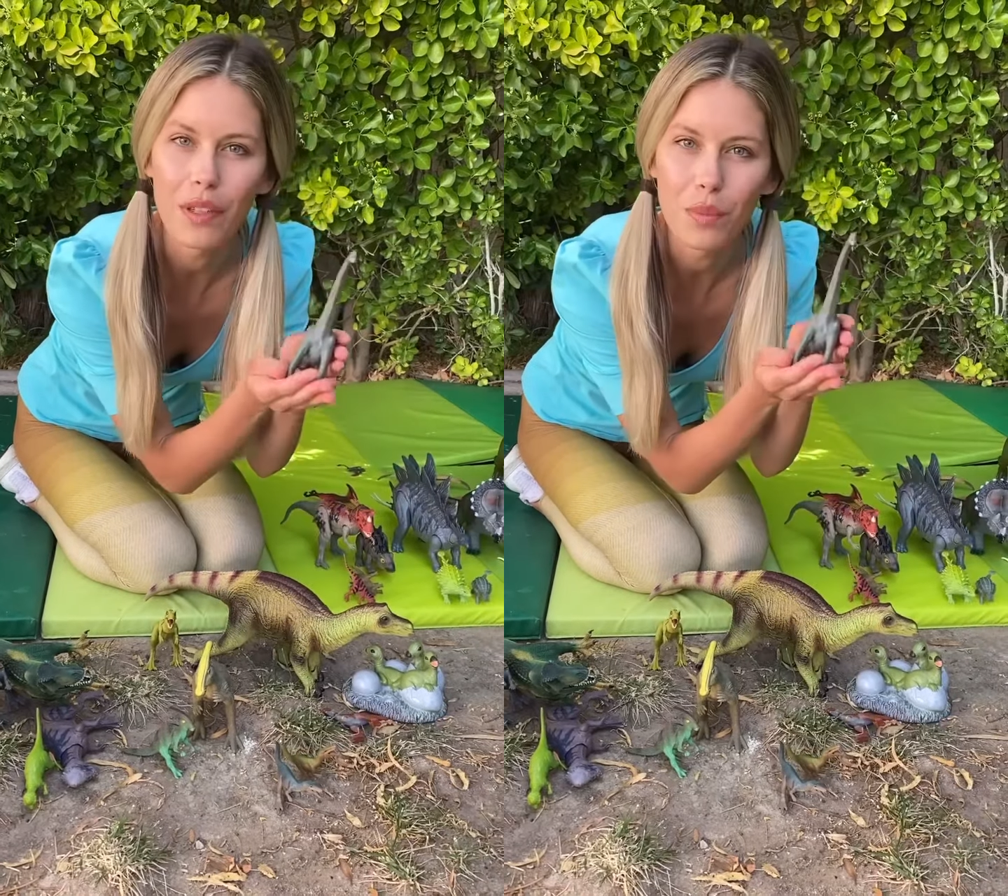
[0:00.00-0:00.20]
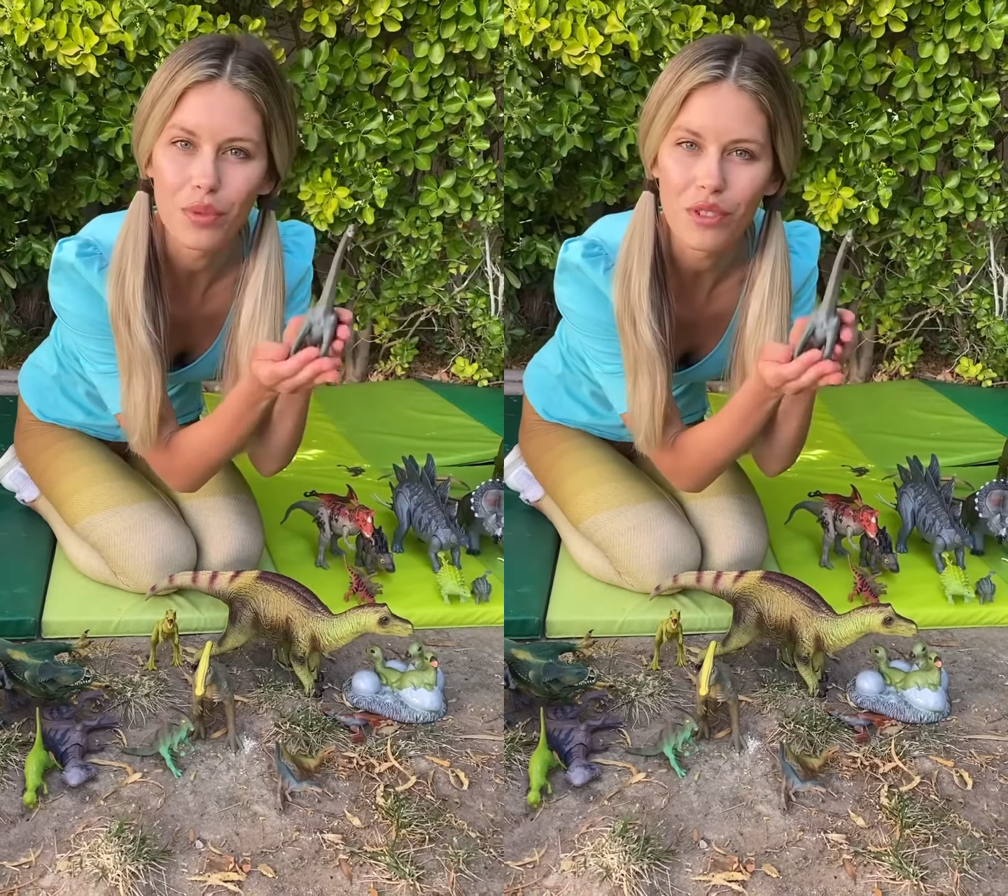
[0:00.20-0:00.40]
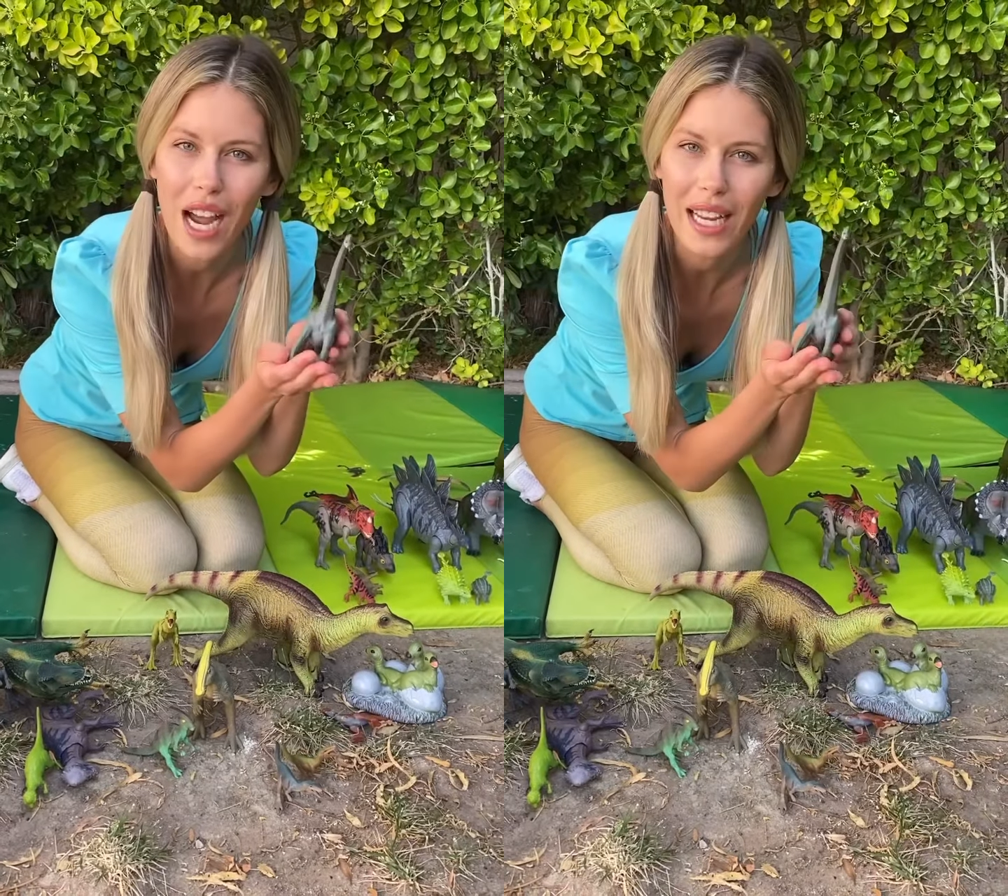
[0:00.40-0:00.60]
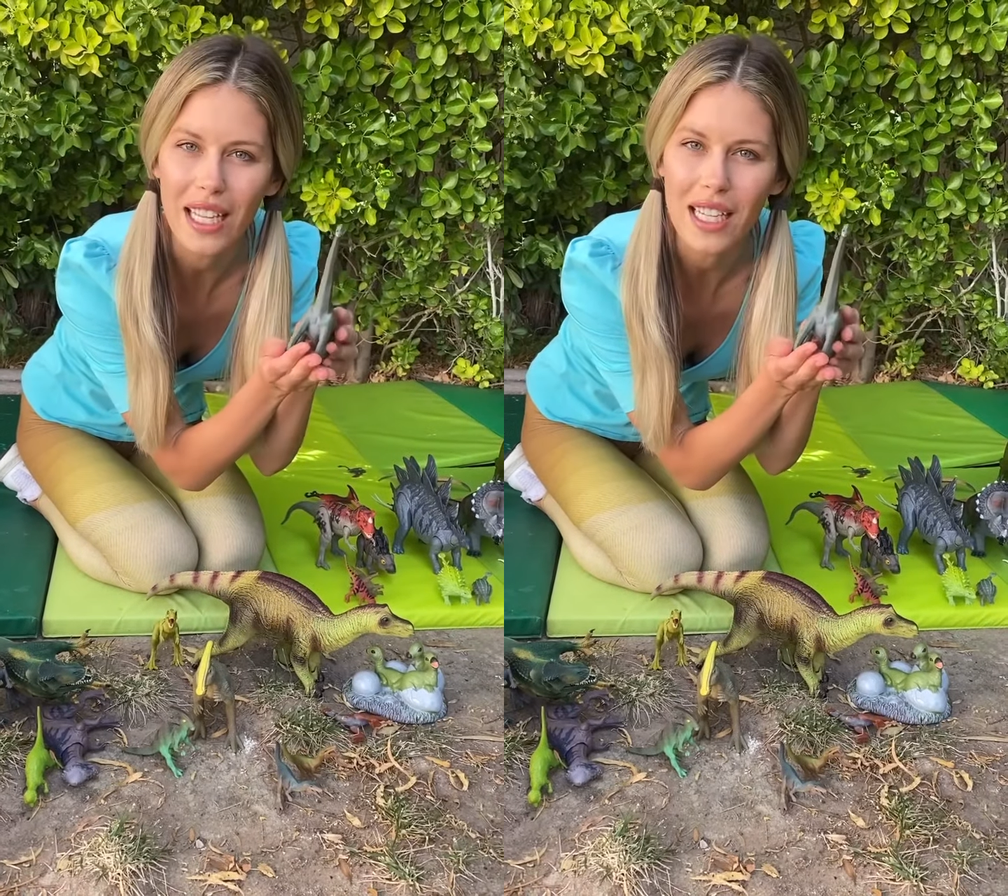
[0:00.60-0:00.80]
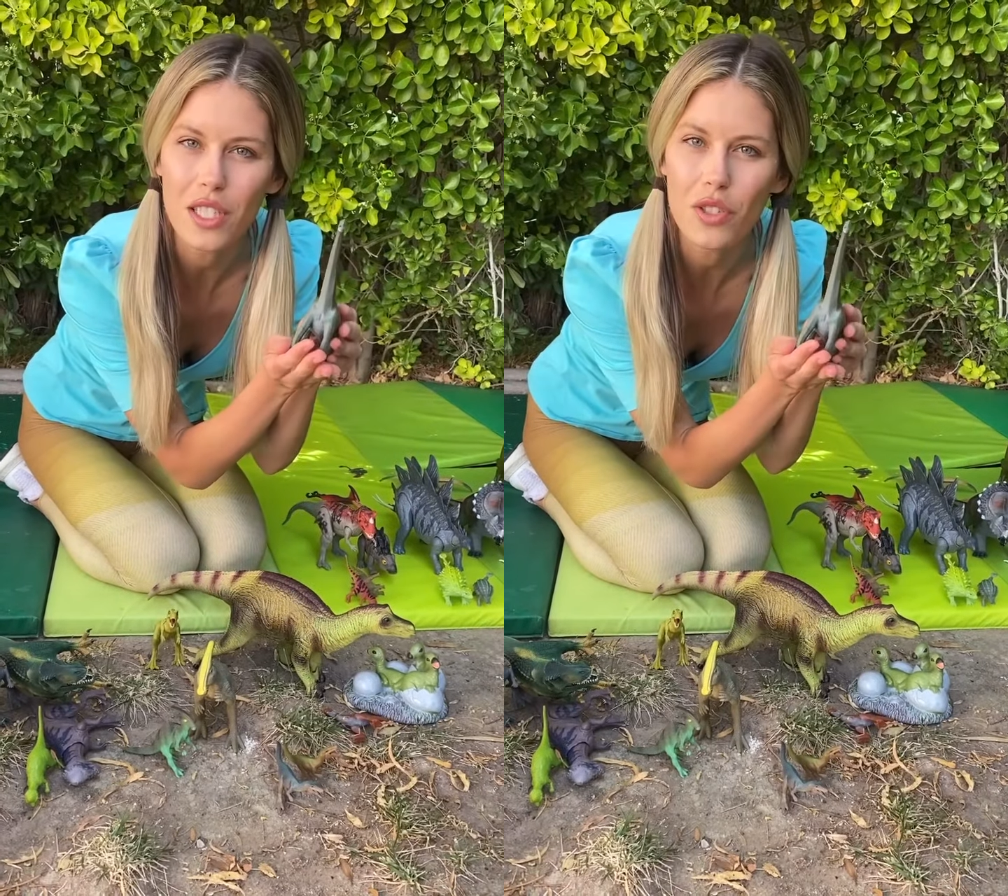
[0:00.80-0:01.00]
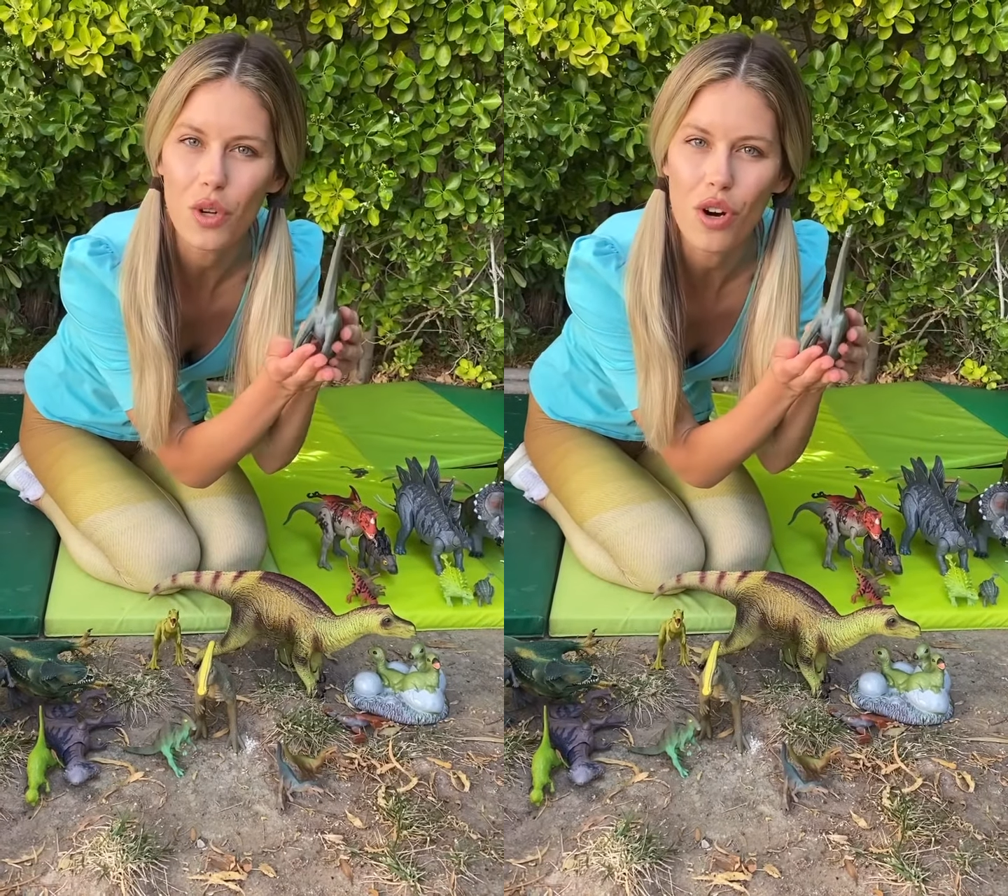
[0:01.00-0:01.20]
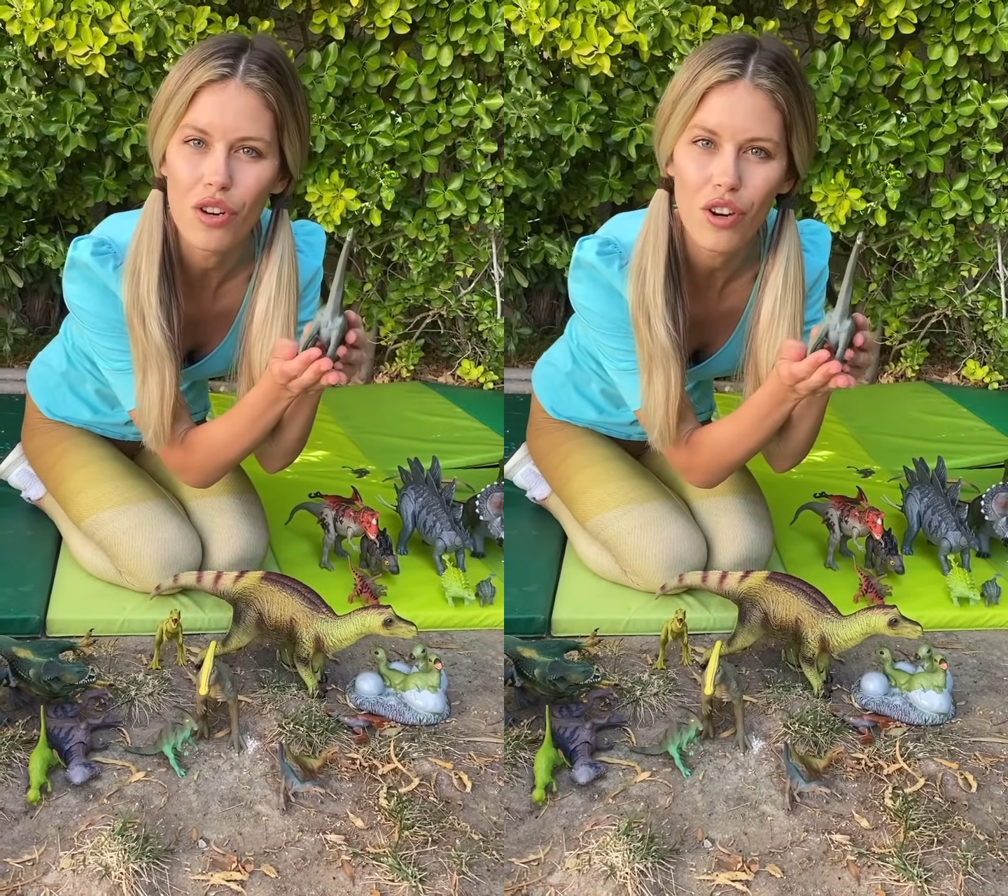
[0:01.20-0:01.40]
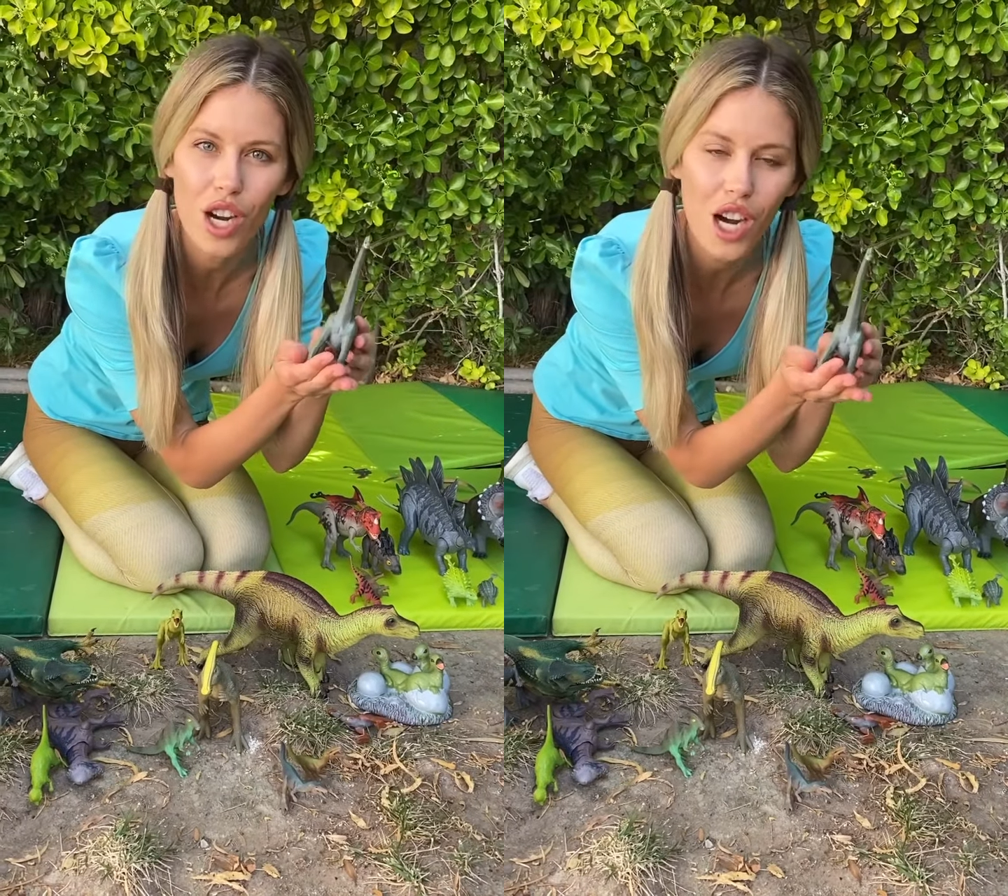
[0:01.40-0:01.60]

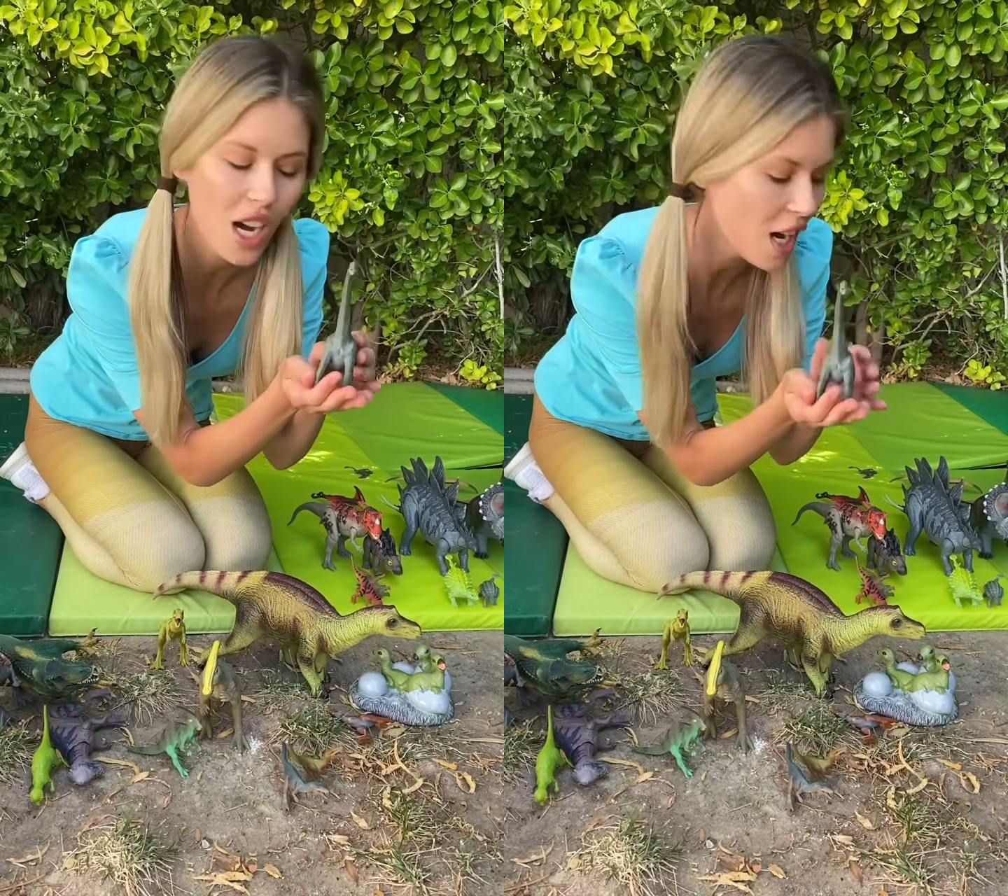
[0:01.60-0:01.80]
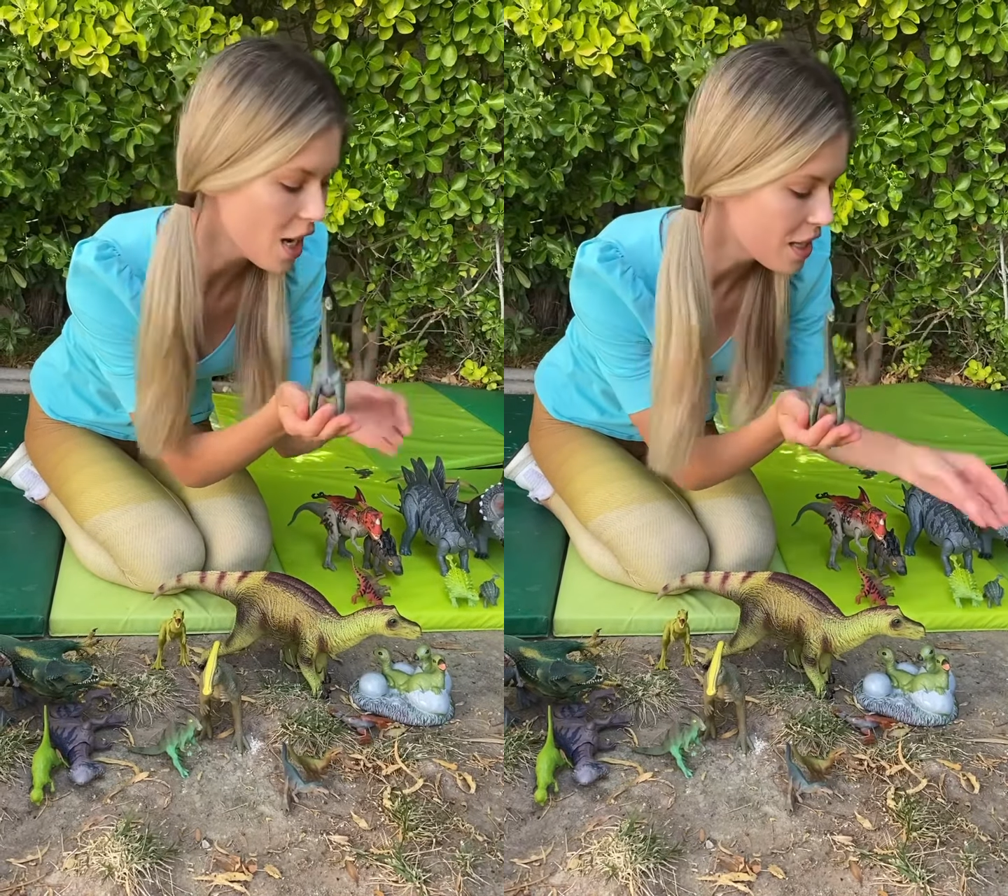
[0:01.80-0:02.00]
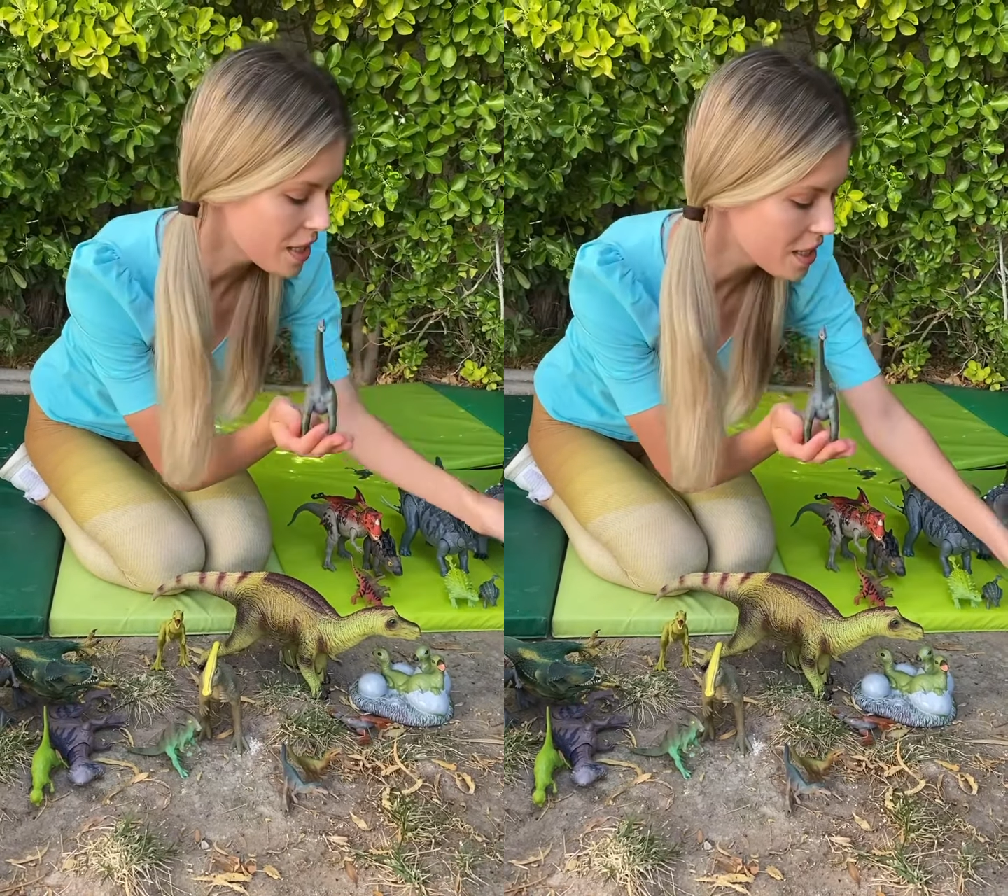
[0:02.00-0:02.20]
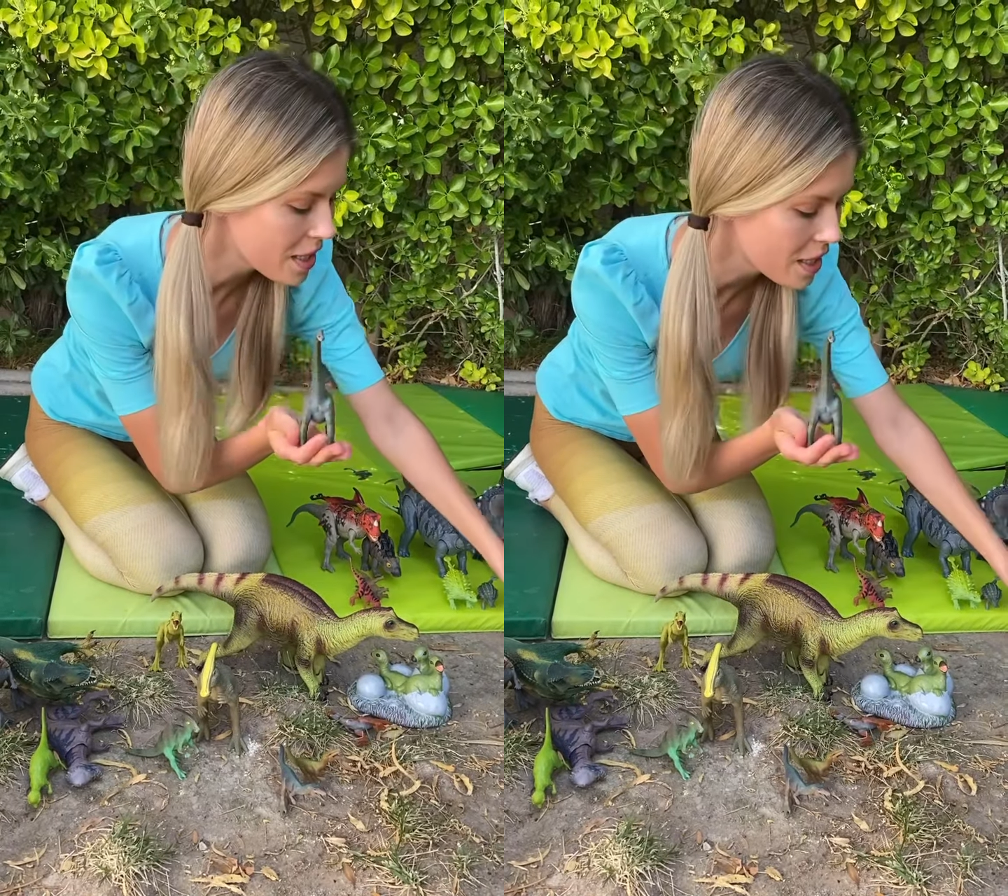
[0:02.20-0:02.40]
Brachiosaurus